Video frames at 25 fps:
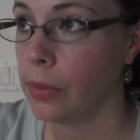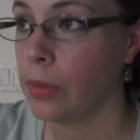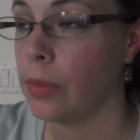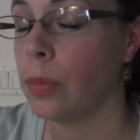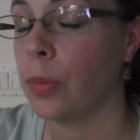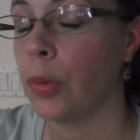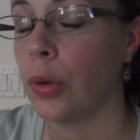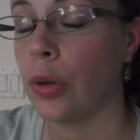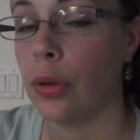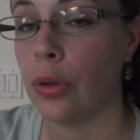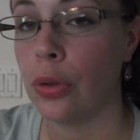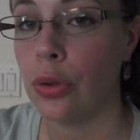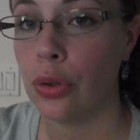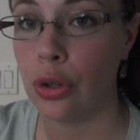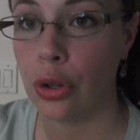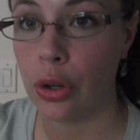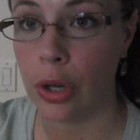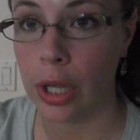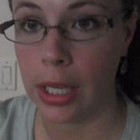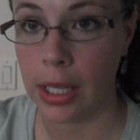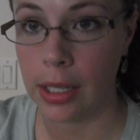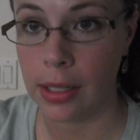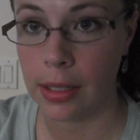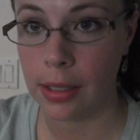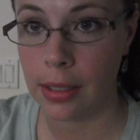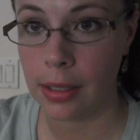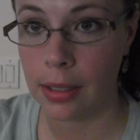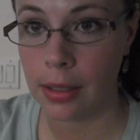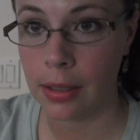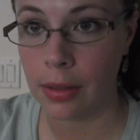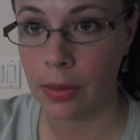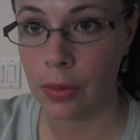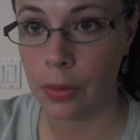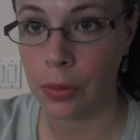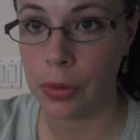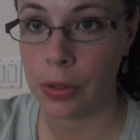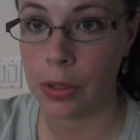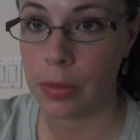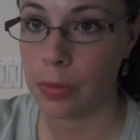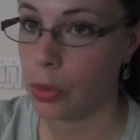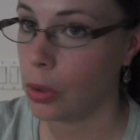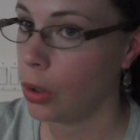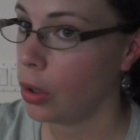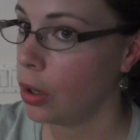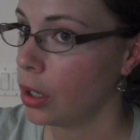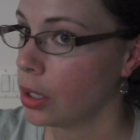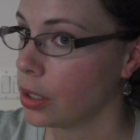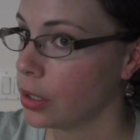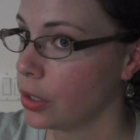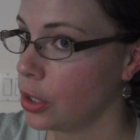more nutrient, it holds more
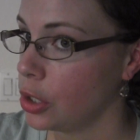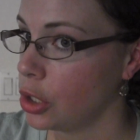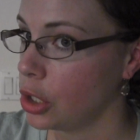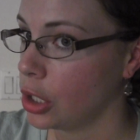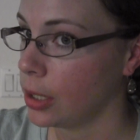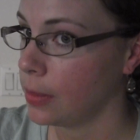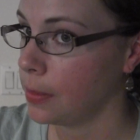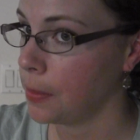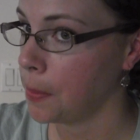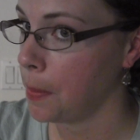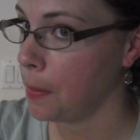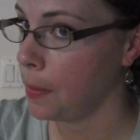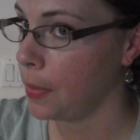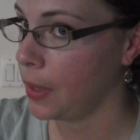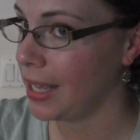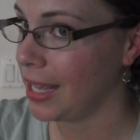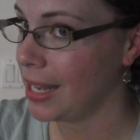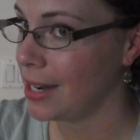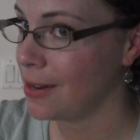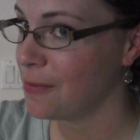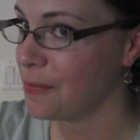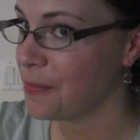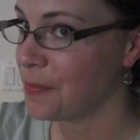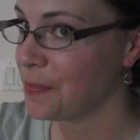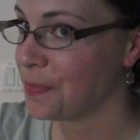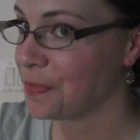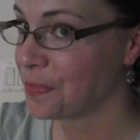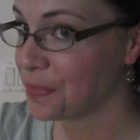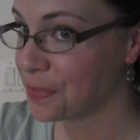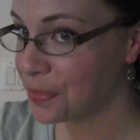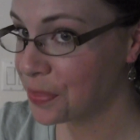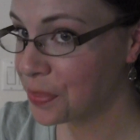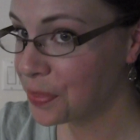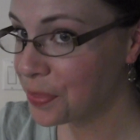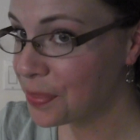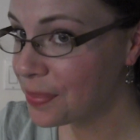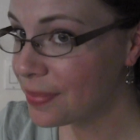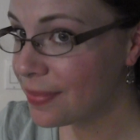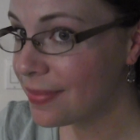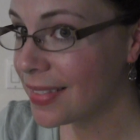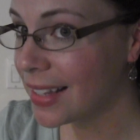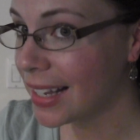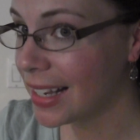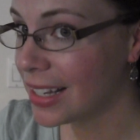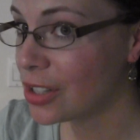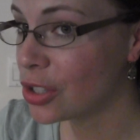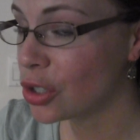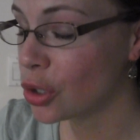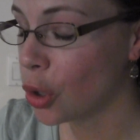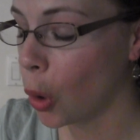oxygen, but
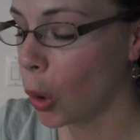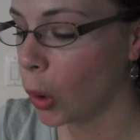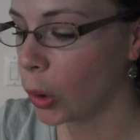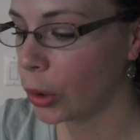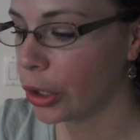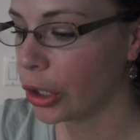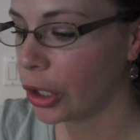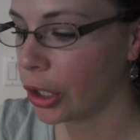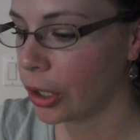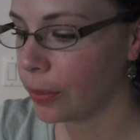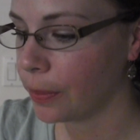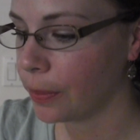it's colder.